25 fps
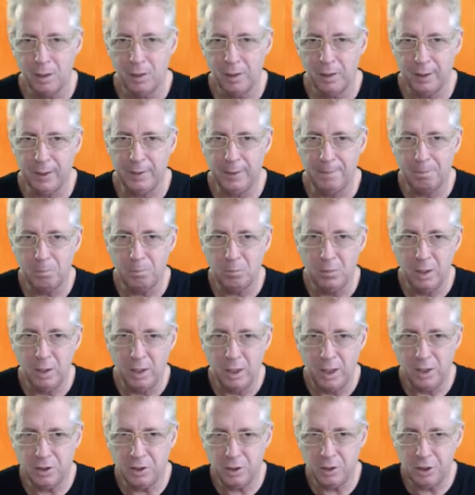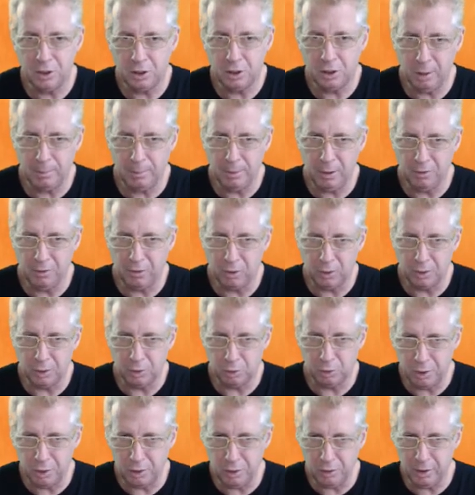Okay, it's going to give you from
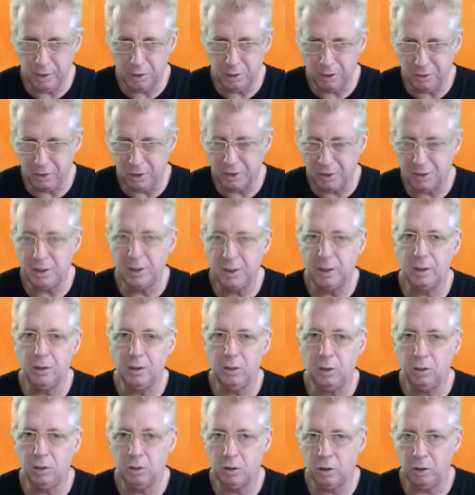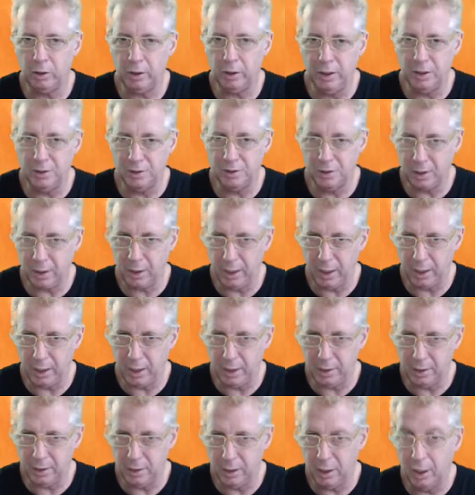28 to 30 gold coins
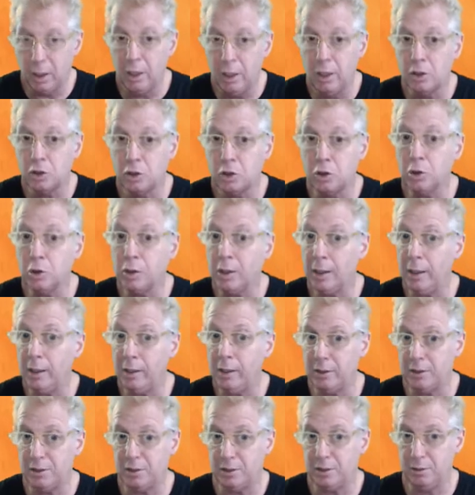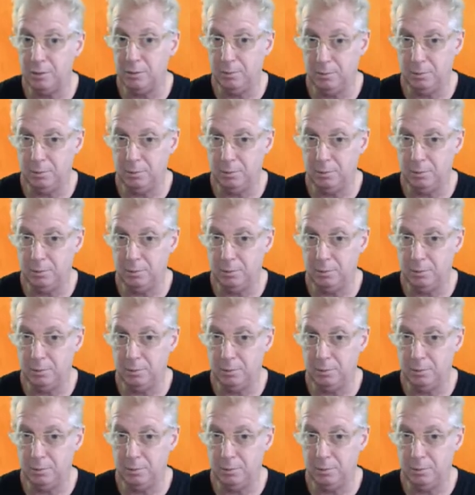and 2 cards.